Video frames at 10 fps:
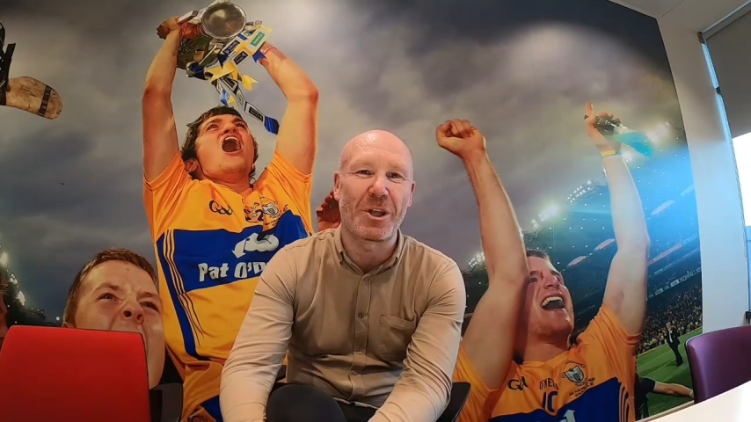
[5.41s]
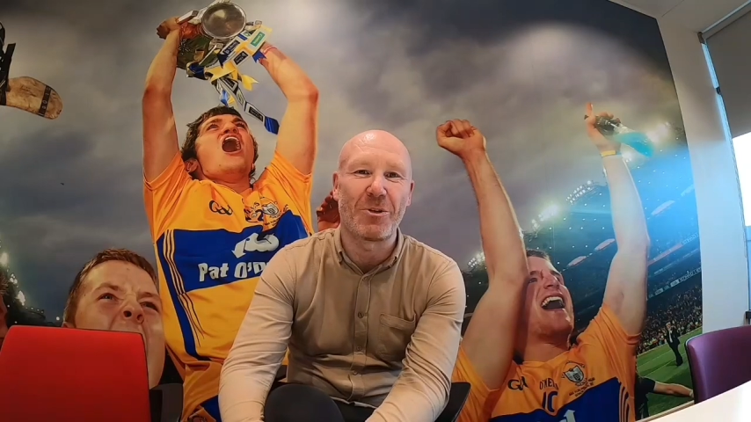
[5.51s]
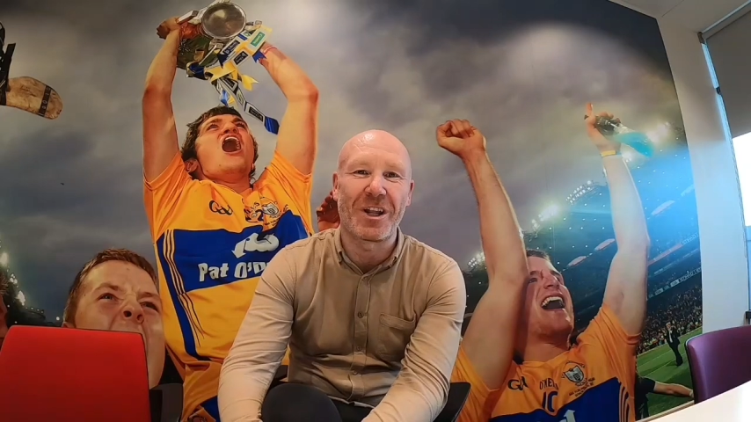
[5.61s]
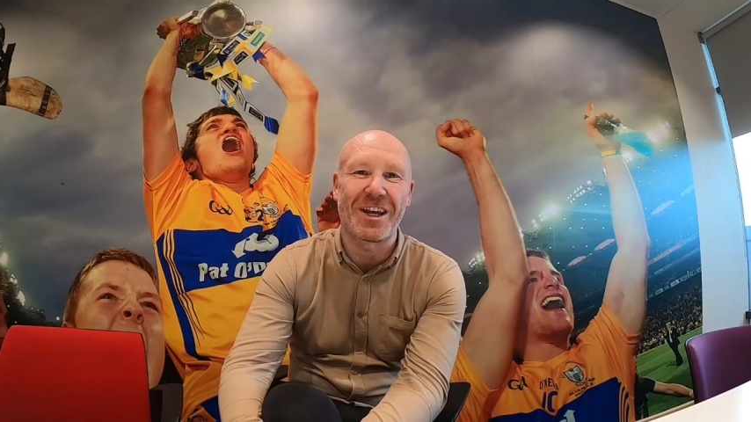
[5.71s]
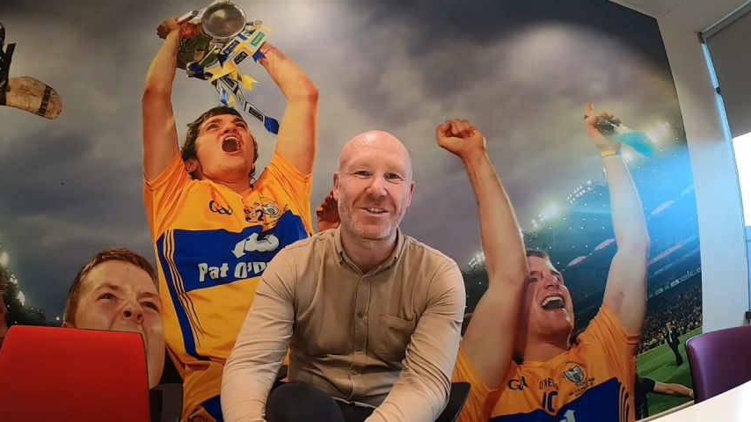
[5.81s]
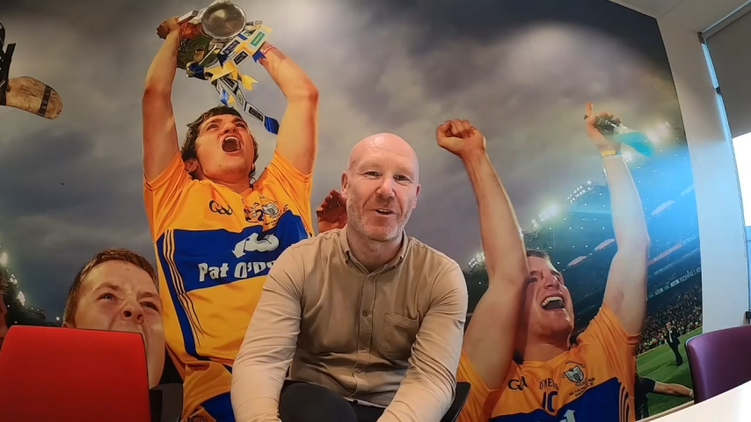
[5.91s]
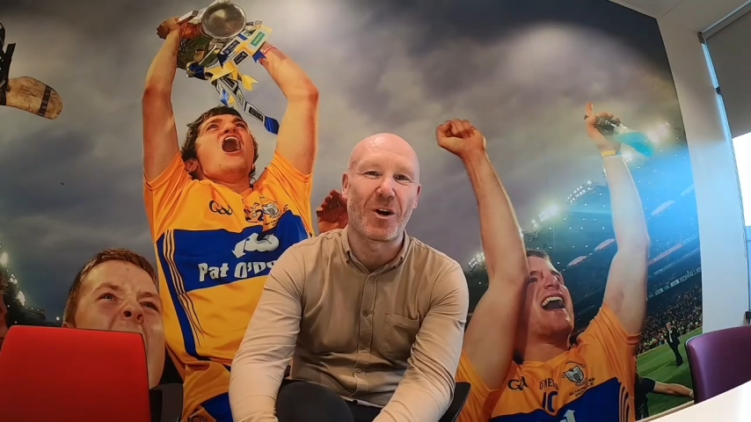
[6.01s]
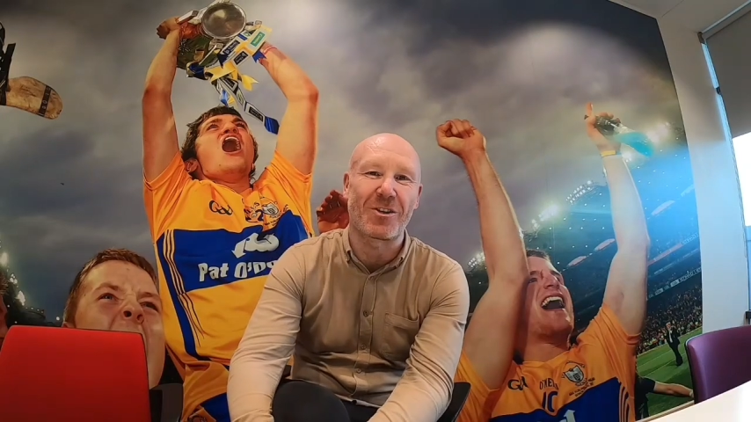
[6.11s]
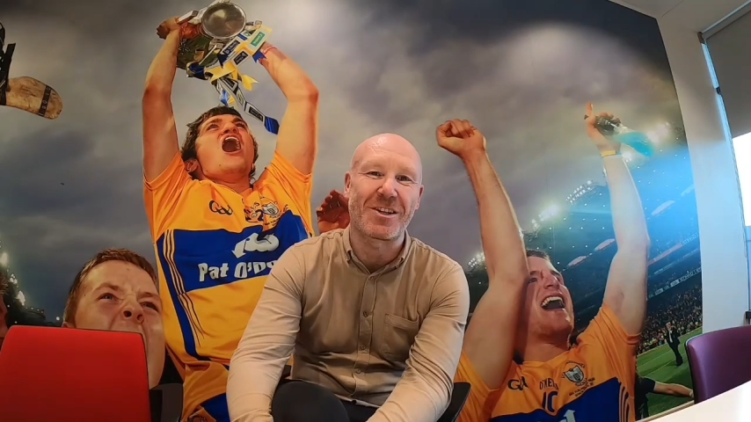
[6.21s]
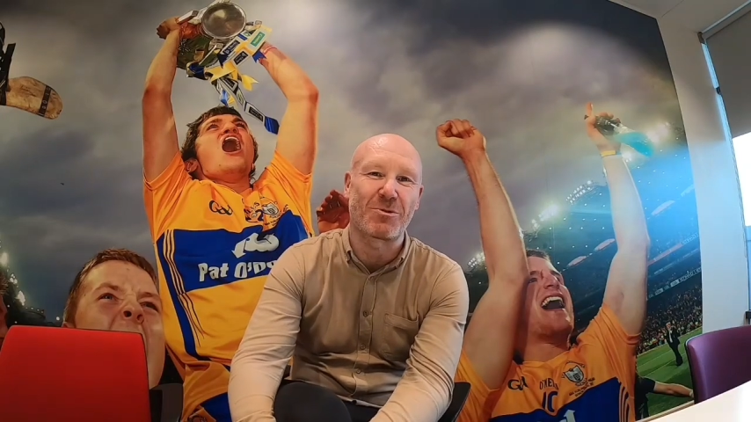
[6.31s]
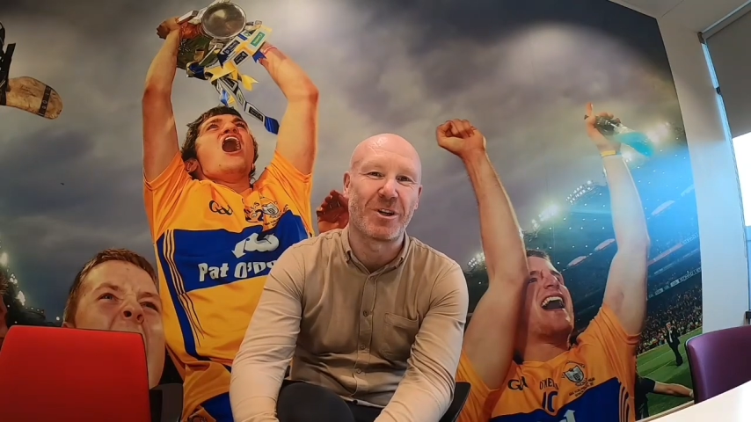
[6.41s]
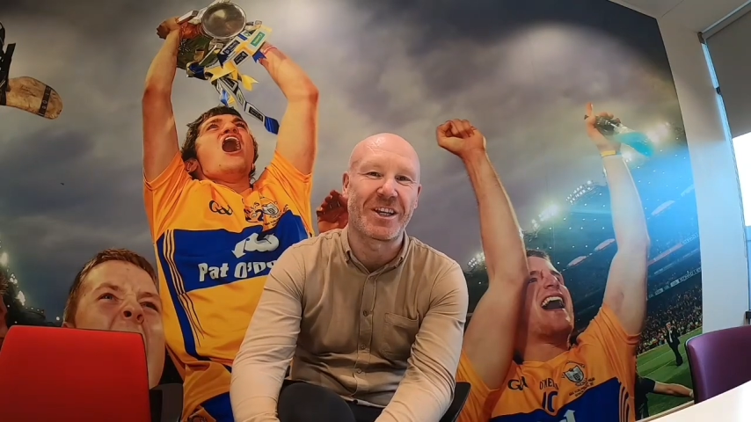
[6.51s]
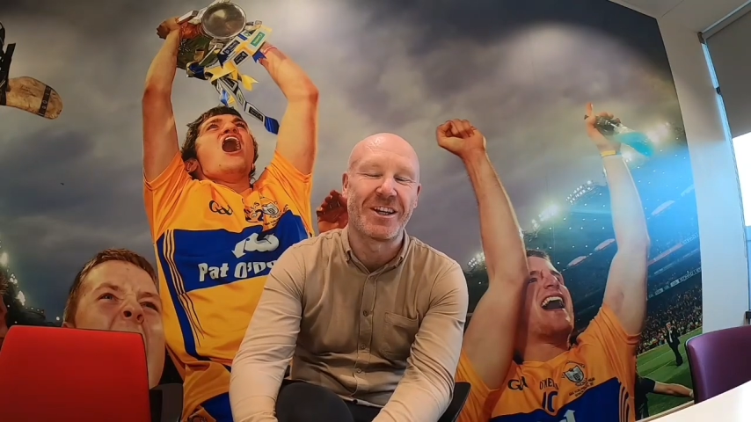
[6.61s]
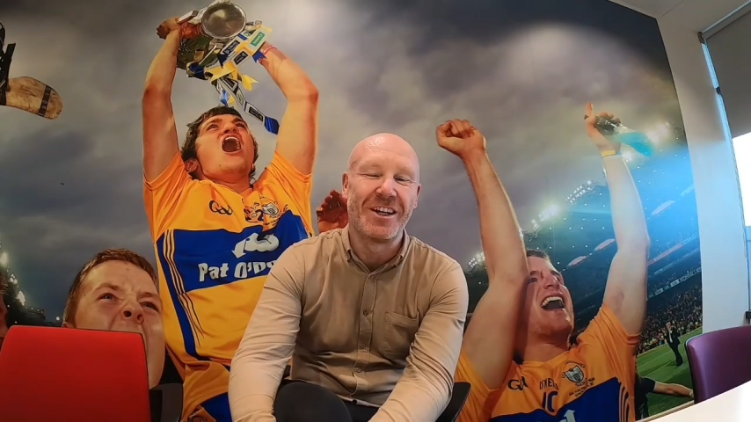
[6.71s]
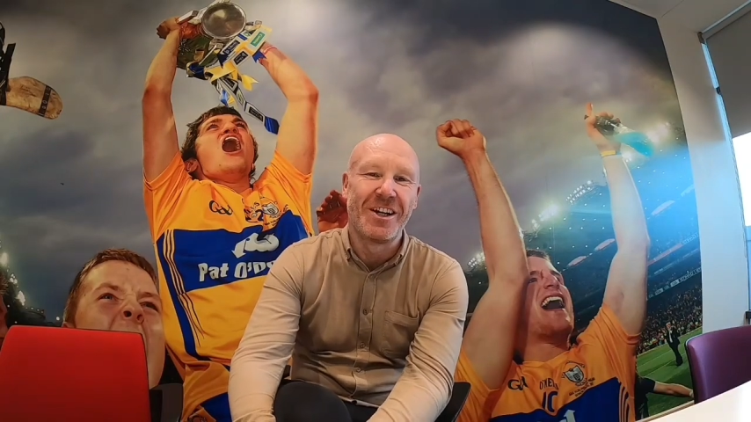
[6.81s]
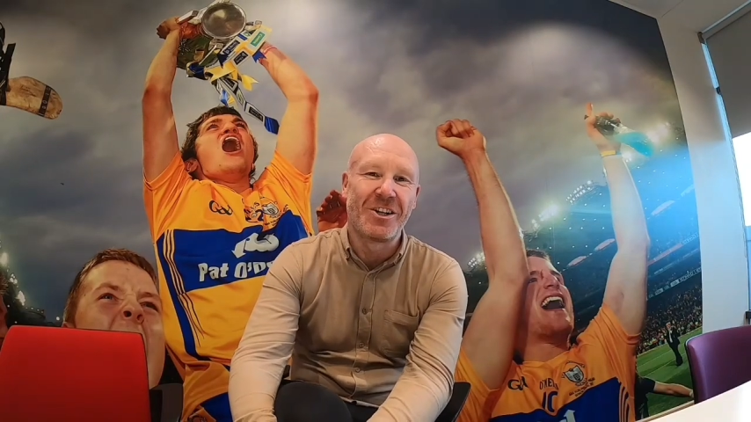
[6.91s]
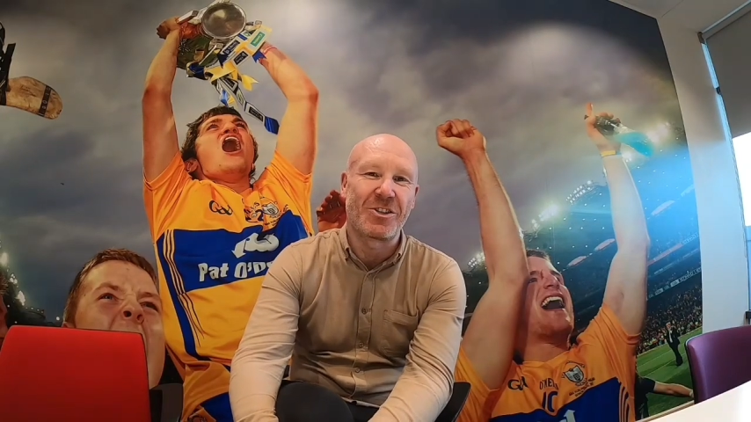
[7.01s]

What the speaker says: we're doing here in the vlog this week,